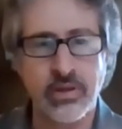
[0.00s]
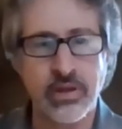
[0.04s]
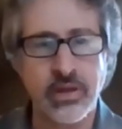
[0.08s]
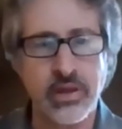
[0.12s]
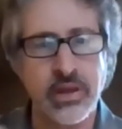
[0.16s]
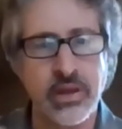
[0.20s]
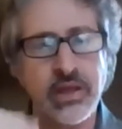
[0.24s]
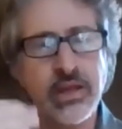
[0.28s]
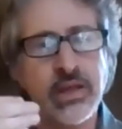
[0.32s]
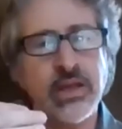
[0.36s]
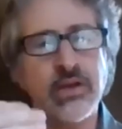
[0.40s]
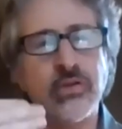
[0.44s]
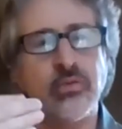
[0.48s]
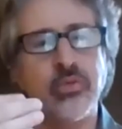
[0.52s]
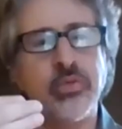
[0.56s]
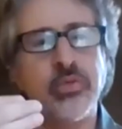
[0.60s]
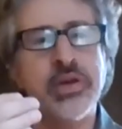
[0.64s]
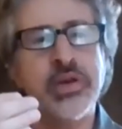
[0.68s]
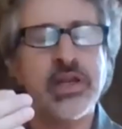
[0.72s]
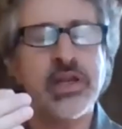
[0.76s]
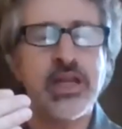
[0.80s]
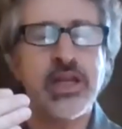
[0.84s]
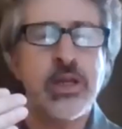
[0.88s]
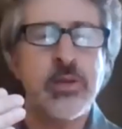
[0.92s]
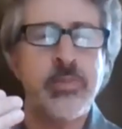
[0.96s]
can't
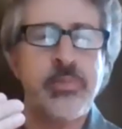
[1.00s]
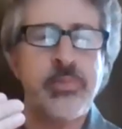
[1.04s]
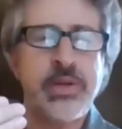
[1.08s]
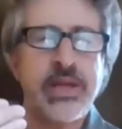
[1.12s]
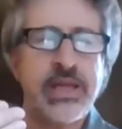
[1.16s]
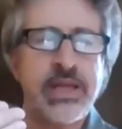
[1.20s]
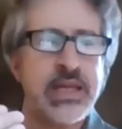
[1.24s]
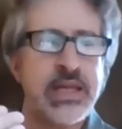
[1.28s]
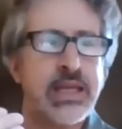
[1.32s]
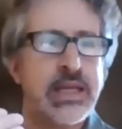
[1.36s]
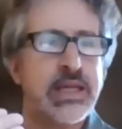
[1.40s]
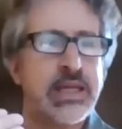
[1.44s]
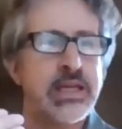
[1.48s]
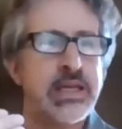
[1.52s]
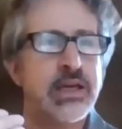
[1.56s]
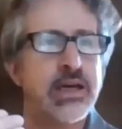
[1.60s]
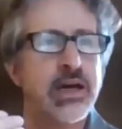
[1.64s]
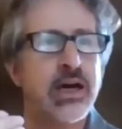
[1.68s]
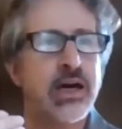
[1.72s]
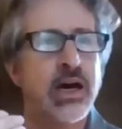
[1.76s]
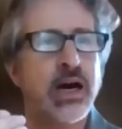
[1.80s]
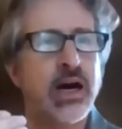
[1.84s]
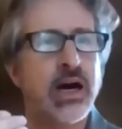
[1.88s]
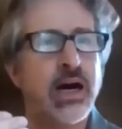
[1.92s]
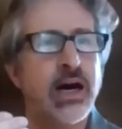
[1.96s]
really be
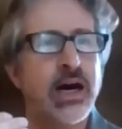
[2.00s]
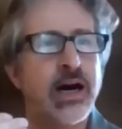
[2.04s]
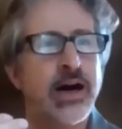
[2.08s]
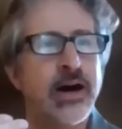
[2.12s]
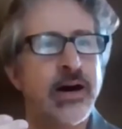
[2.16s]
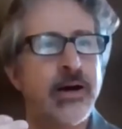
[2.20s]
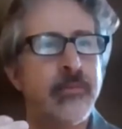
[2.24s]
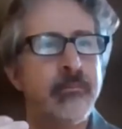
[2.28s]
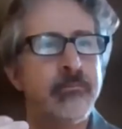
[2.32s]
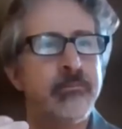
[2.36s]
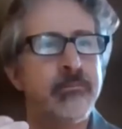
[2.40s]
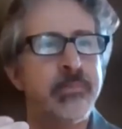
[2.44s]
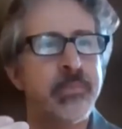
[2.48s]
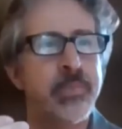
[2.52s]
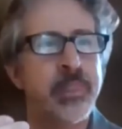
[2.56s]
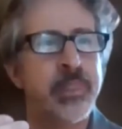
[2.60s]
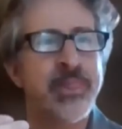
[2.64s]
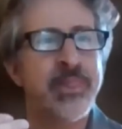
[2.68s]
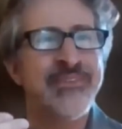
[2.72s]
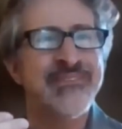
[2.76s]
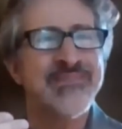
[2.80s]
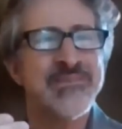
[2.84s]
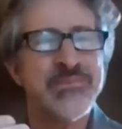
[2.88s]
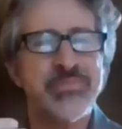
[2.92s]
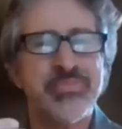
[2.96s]

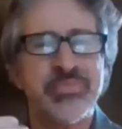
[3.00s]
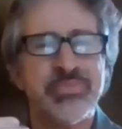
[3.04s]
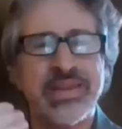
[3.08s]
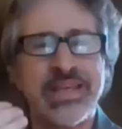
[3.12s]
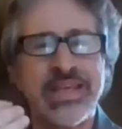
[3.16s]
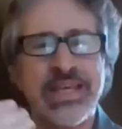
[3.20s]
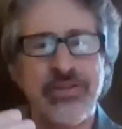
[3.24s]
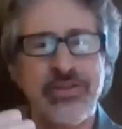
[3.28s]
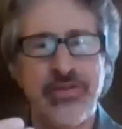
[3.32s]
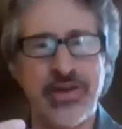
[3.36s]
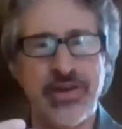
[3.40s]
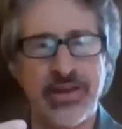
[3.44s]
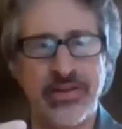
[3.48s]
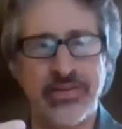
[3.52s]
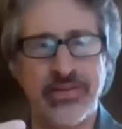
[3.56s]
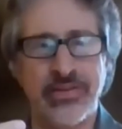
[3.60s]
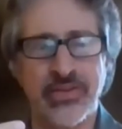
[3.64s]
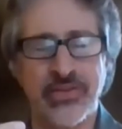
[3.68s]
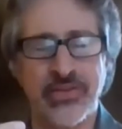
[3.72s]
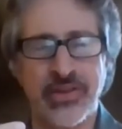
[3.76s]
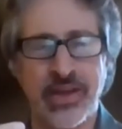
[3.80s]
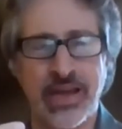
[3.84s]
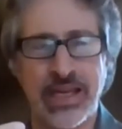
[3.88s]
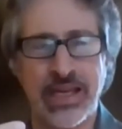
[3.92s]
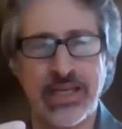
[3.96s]
given
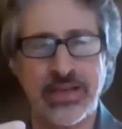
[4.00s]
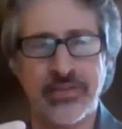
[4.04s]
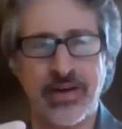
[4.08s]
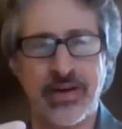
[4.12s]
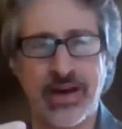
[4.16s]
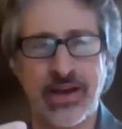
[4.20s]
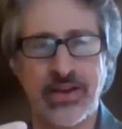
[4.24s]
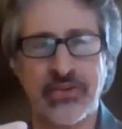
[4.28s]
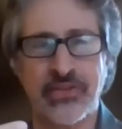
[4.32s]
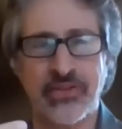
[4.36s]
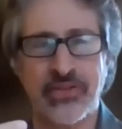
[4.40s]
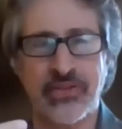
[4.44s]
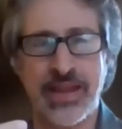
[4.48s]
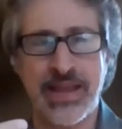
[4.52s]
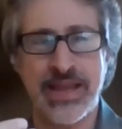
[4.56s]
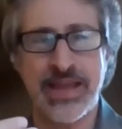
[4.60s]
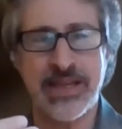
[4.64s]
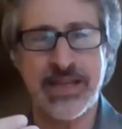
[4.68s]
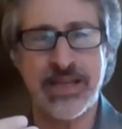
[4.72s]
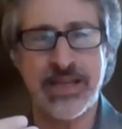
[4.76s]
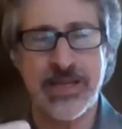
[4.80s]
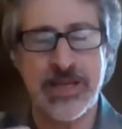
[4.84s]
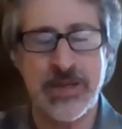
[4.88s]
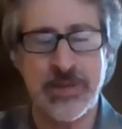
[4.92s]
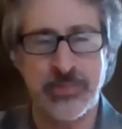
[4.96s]
this kind of
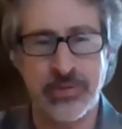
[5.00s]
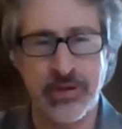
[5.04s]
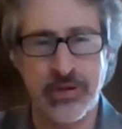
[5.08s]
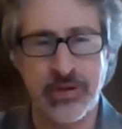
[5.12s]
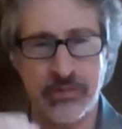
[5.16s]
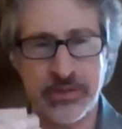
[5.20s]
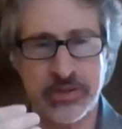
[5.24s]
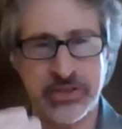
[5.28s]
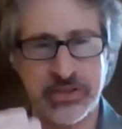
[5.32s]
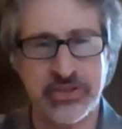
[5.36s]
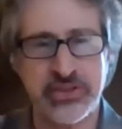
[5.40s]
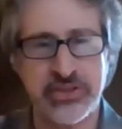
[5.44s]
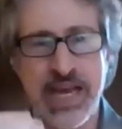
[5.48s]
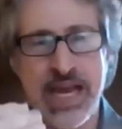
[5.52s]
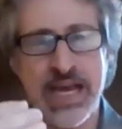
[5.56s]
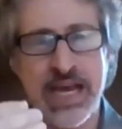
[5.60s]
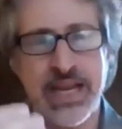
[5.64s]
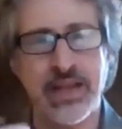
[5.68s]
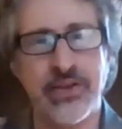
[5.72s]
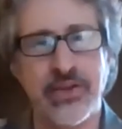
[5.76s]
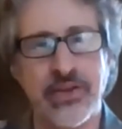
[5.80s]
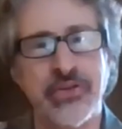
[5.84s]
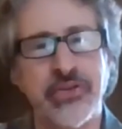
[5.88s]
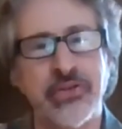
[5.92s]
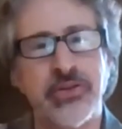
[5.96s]
isolated privileged
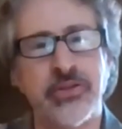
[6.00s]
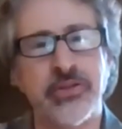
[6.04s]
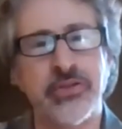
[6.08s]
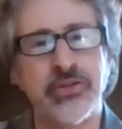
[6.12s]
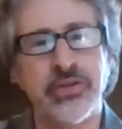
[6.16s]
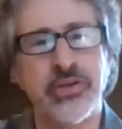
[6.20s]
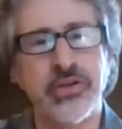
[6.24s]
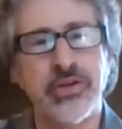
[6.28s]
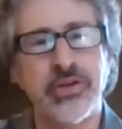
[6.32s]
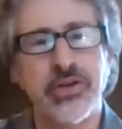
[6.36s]
status